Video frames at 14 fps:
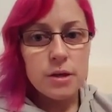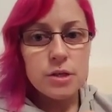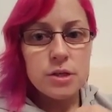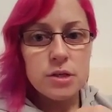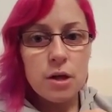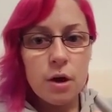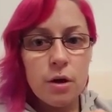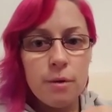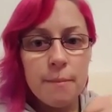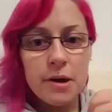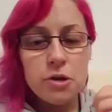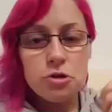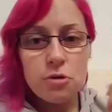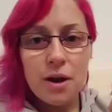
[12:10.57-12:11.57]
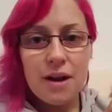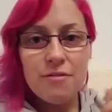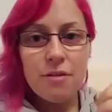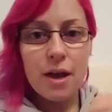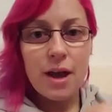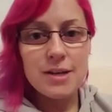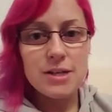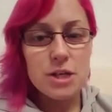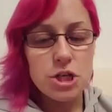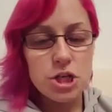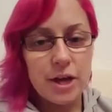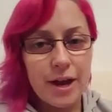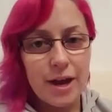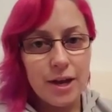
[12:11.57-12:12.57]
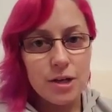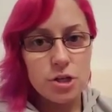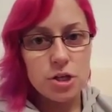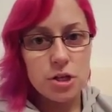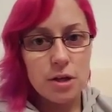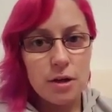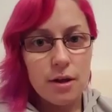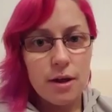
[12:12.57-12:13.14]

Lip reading: So my driver had to change.